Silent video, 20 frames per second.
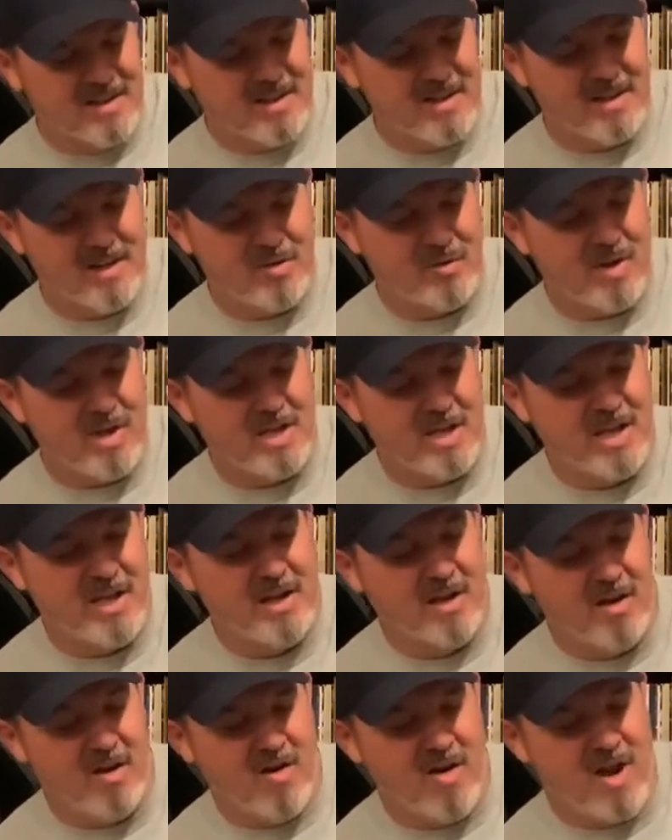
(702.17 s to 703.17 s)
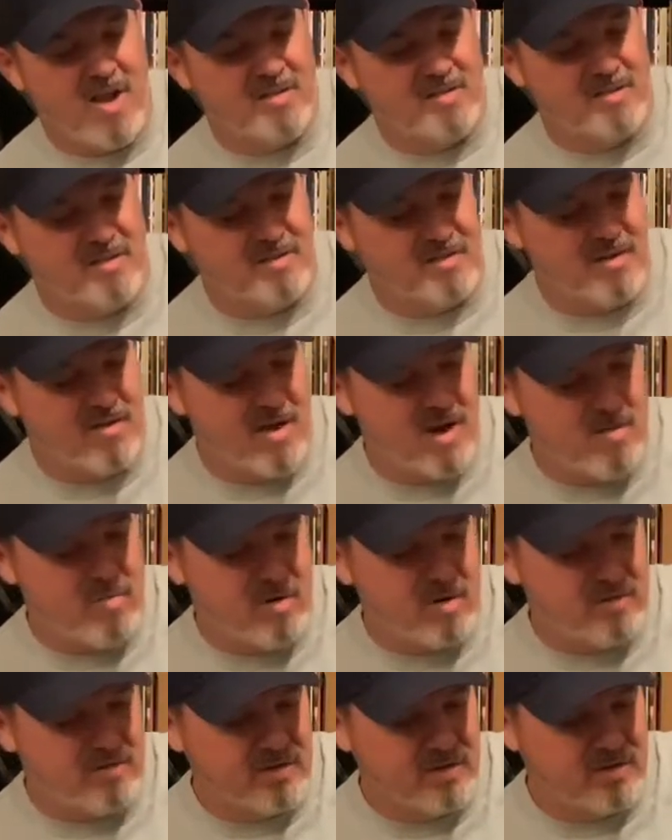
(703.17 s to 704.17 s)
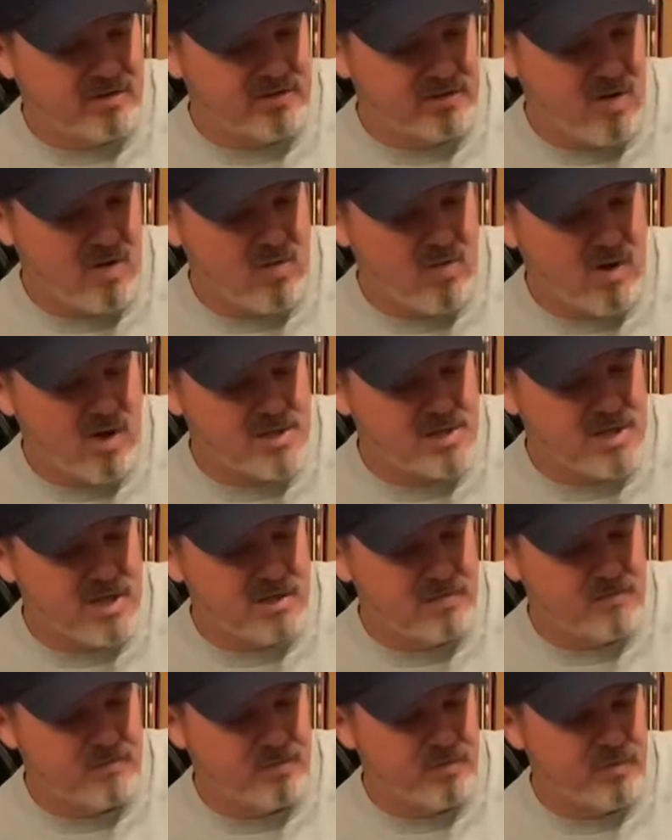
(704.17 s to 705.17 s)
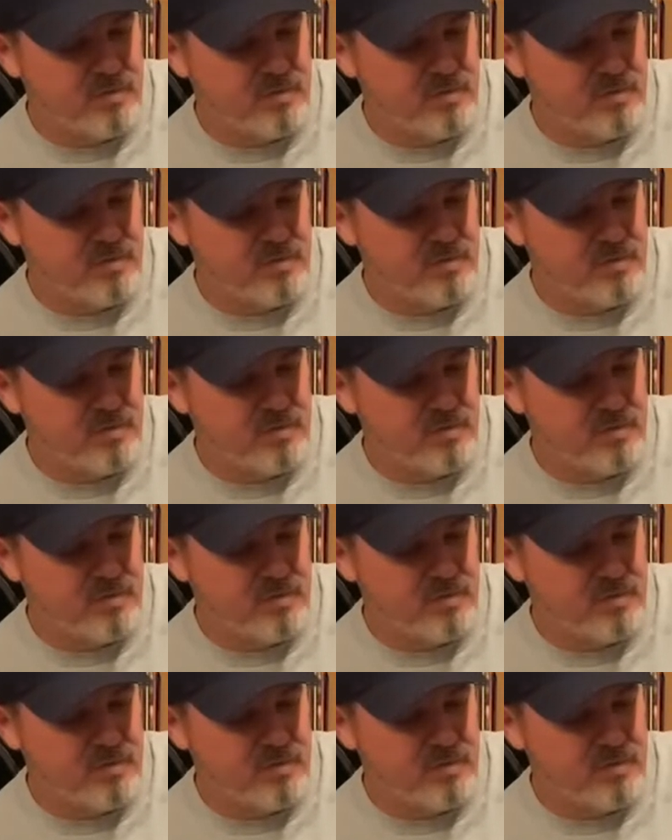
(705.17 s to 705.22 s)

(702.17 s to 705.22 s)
Anyway, Keenan Grace is a great person to start watching.